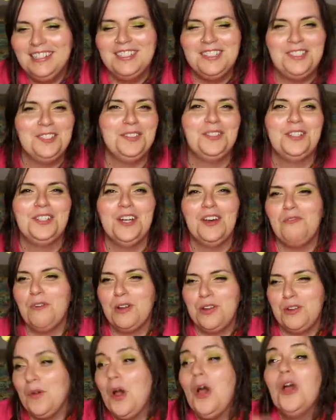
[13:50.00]
to do stuff
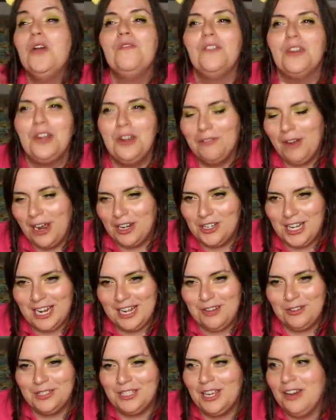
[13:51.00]
when you over
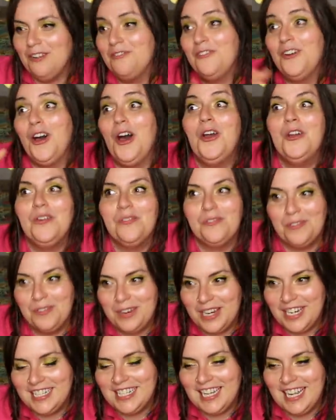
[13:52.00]
congratulate yourself for
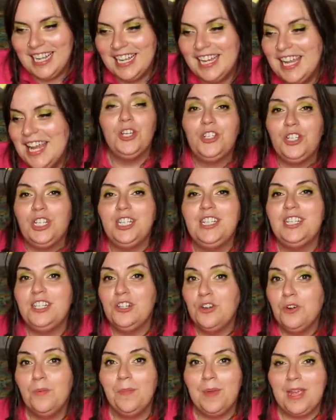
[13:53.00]
overeating because she's
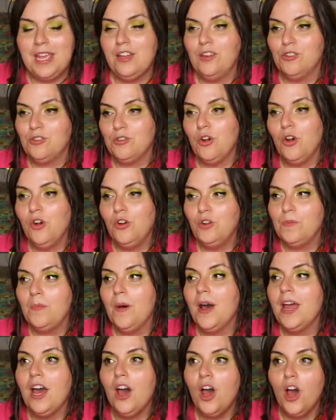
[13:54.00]
still being controlled
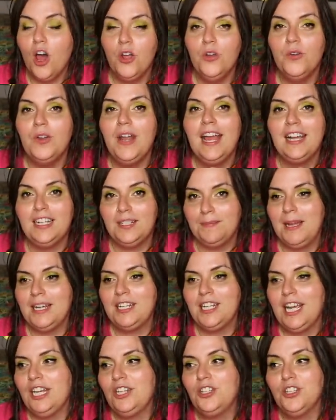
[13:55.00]
by her own
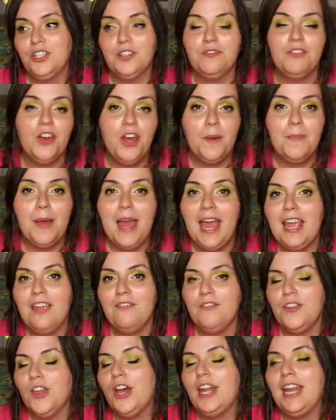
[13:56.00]
expectations of her
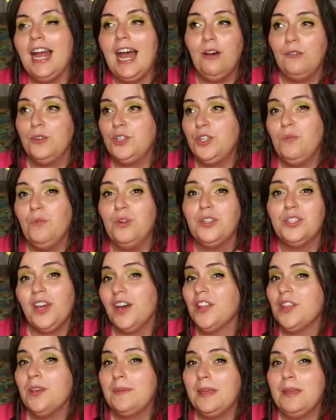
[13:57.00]
behavior and how she wants
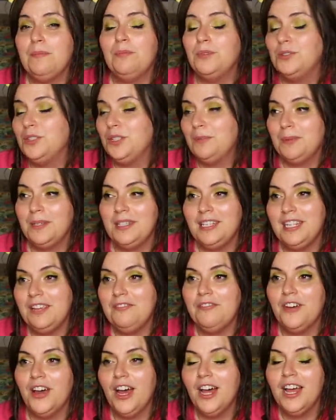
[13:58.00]
other people to
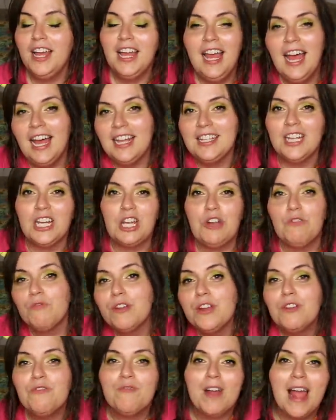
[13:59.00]
perceive her as like a
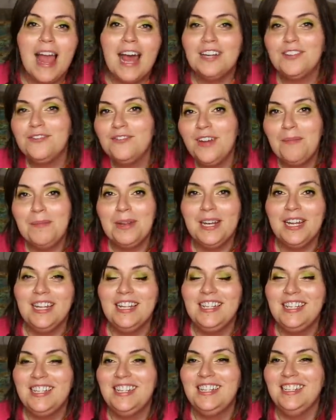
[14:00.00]
real rad
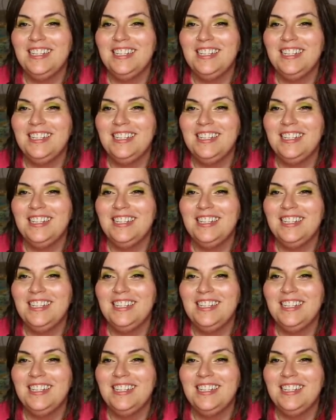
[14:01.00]
feminist.